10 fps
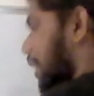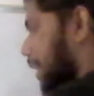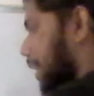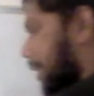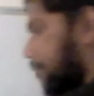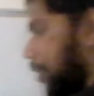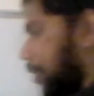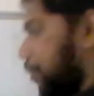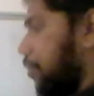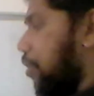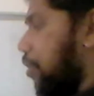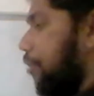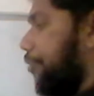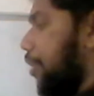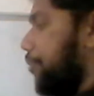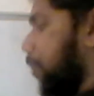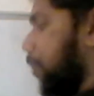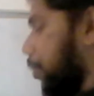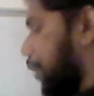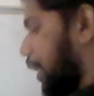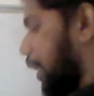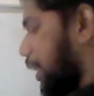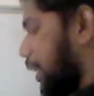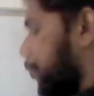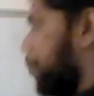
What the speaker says: And when you go from toluene to